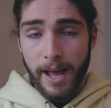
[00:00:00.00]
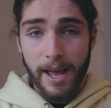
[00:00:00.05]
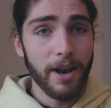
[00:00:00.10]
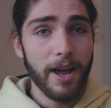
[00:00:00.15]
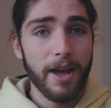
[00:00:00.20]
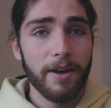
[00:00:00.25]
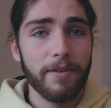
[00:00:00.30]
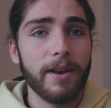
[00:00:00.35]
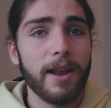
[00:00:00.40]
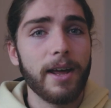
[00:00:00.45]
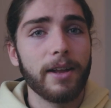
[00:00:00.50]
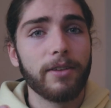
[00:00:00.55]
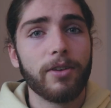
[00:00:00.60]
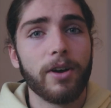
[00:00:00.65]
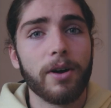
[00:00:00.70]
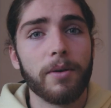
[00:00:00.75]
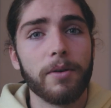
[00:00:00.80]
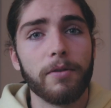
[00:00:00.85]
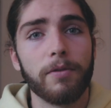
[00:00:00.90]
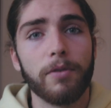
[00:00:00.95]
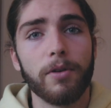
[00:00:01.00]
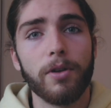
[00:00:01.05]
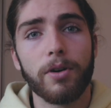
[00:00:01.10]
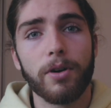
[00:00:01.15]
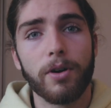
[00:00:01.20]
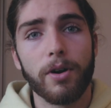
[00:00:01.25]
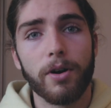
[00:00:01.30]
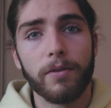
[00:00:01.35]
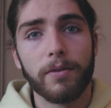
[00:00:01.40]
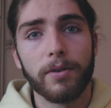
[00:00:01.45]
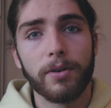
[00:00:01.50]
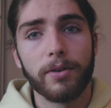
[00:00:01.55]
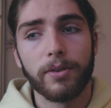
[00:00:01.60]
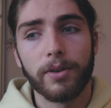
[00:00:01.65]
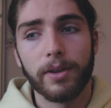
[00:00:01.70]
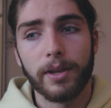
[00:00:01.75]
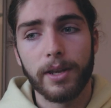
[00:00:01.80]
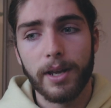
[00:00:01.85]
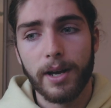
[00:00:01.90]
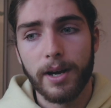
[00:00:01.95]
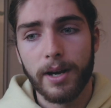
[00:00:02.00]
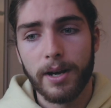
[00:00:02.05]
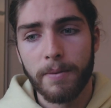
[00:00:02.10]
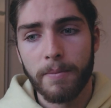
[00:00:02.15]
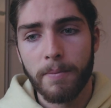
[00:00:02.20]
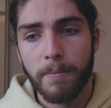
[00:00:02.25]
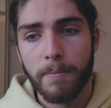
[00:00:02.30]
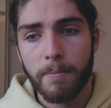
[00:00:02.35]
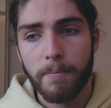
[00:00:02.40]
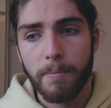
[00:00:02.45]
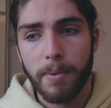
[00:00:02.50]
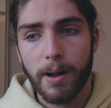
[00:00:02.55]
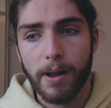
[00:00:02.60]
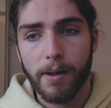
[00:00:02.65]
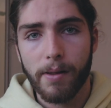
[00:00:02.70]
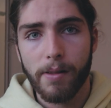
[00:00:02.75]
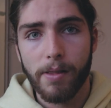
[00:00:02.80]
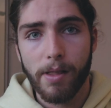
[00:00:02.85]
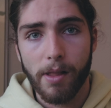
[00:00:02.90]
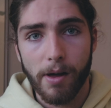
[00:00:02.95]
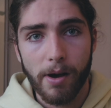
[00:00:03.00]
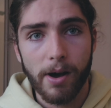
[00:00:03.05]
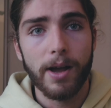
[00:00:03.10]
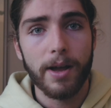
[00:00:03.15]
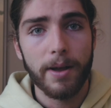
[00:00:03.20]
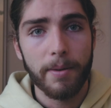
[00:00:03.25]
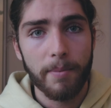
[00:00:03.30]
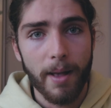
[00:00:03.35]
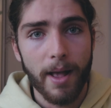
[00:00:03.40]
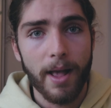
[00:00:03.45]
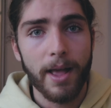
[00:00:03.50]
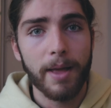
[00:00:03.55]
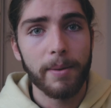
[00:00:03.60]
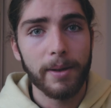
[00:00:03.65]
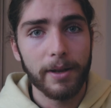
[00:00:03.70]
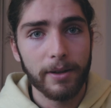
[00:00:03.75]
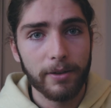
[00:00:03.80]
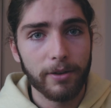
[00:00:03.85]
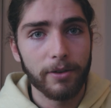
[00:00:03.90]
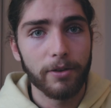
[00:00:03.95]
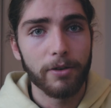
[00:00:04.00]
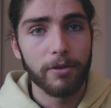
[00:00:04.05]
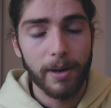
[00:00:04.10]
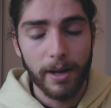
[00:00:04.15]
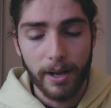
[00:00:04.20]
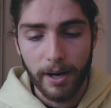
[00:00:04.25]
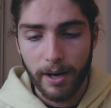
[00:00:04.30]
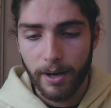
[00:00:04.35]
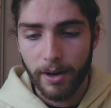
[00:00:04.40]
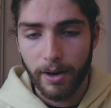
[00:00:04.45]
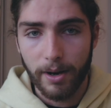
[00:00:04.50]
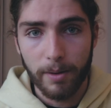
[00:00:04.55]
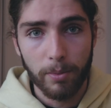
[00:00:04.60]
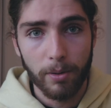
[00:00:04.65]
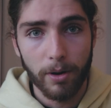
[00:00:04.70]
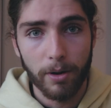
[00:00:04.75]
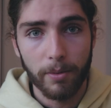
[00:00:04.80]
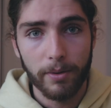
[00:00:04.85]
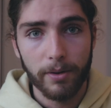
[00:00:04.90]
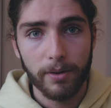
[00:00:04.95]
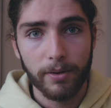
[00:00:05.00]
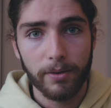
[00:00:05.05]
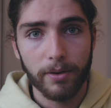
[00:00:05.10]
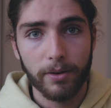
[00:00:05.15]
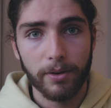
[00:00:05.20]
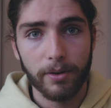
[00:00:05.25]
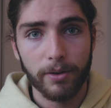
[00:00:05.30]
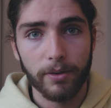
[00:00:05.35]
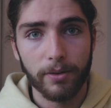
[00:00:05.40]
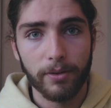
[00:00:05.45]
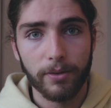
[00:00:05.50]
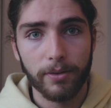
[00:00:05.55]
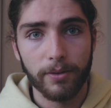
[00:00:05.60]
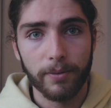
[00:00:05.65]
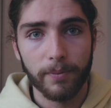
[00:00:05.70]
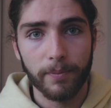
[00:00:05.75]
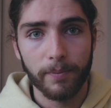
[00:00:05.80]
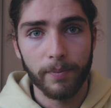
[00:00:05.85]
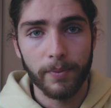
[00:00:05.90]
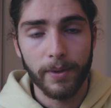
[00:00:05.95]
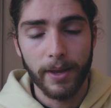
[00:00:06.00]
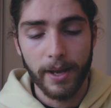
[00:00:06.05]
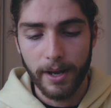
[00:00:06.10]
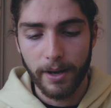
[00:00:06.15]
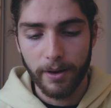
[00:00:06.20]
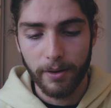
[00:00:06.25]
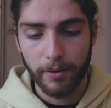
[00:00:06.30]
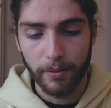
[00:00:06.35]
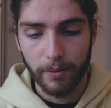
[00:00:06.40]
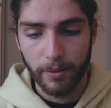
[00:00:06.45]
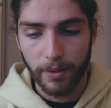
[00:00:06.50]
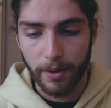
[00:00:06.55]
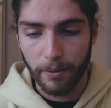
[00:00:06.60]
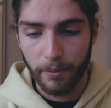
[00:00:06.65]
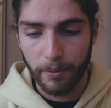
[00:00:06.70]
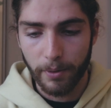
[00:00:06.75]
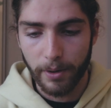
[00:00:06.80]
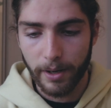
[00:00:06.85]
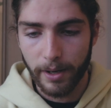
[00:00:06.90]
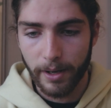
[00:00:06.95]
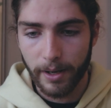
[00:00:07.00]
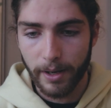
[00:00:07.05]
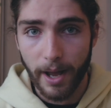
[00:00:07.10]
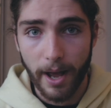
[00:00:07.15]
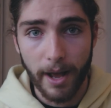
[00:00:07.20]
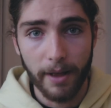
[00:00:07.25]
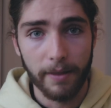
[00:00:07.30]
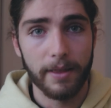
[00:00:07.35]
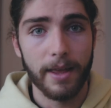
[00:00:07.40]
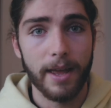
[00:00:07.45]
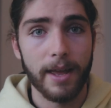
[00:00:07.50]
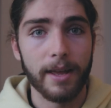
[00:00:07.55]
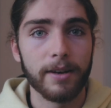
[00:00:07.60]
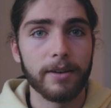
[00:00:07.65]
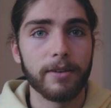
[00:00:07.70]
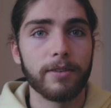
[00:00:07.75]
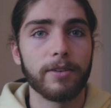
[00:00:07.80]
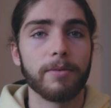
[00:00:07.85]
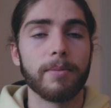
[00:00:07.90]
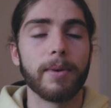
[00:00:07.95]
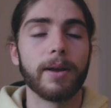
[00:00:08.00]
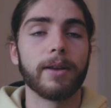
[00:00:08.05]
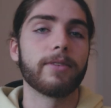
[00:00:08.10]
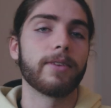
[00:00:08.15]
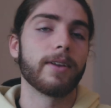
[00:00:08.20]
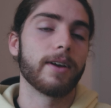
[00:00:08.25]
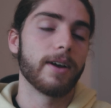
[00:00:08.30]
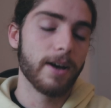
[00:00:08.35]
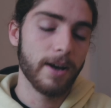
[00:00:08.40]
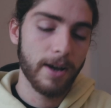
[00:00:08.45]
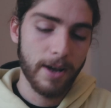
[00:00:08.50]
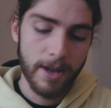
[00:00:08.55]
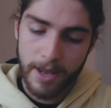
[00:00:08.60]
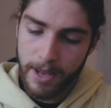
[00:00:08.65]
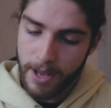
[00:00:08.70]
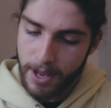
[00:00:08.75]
And I haven't had time to vlog, obviously, but I'm aiming to do better, I promise, because now that we're at the end of semester,